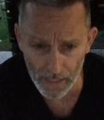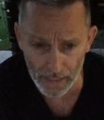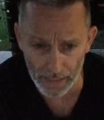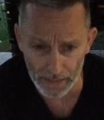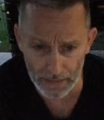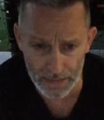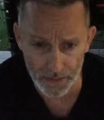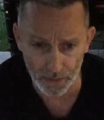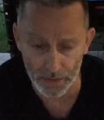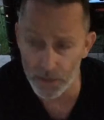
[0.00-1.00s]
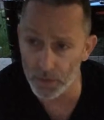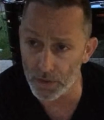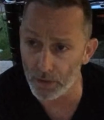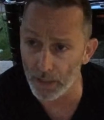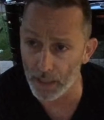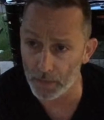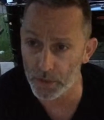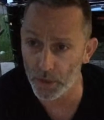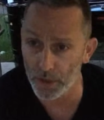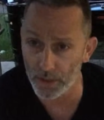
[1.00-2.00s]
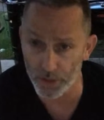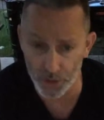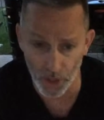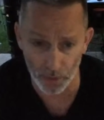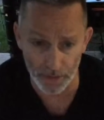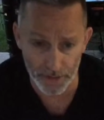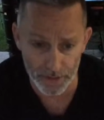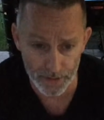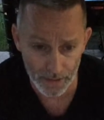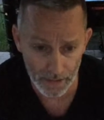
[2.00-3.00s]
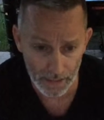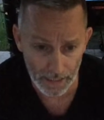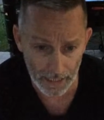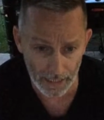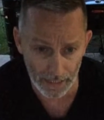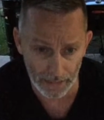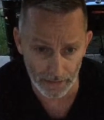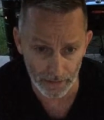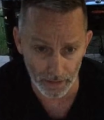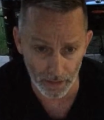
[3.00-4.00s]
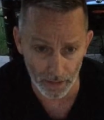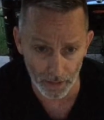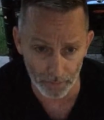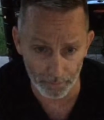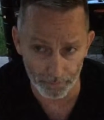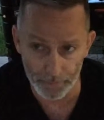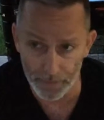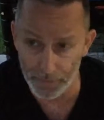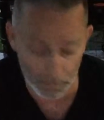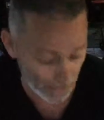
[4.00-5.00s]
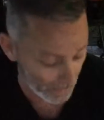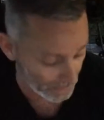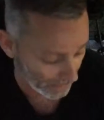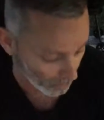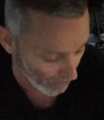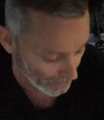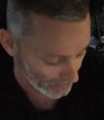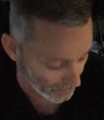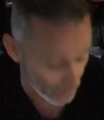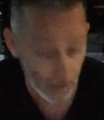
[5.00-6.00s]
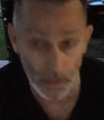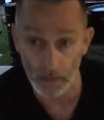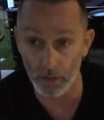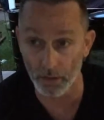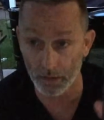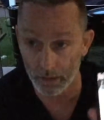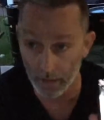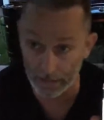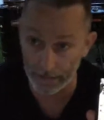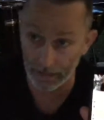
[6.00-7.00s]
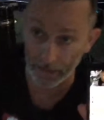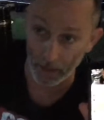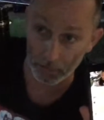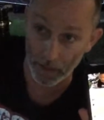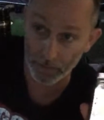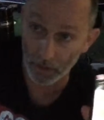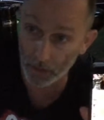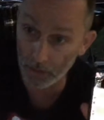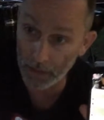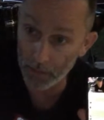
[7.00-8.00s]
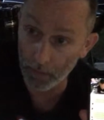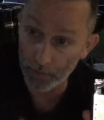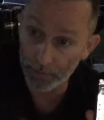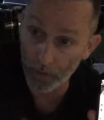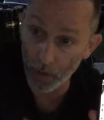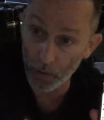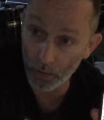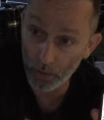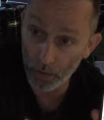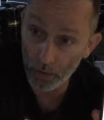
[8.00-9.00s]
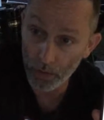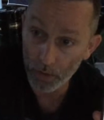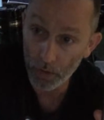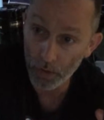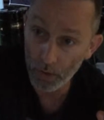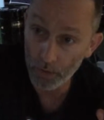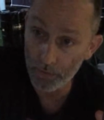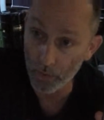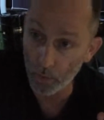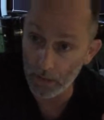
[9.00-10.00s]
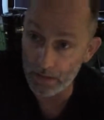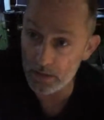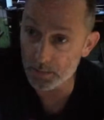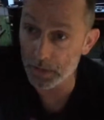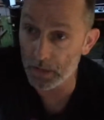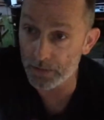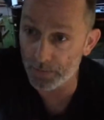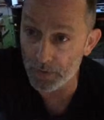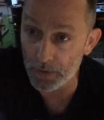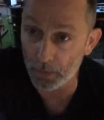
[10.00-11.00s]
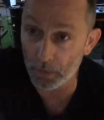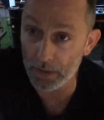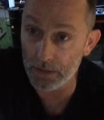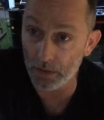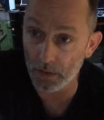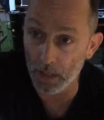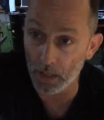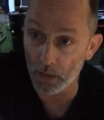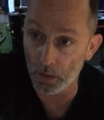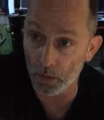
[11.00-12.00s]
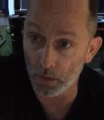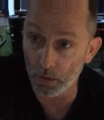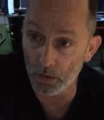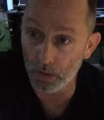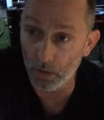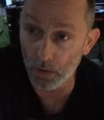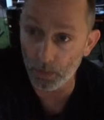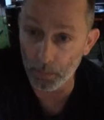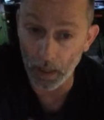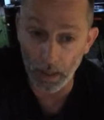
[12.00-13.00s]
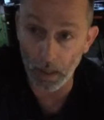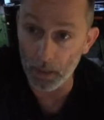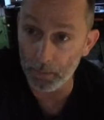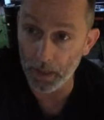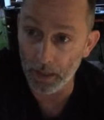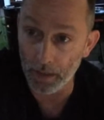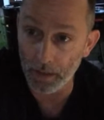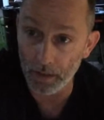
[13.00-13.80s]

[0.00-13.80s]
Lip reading: And I just thought this was a great opportunity to show this. And if anybody has any questions. Look, again, I'm having to look at my phone for questions because for some reason they're not loading on my iPad.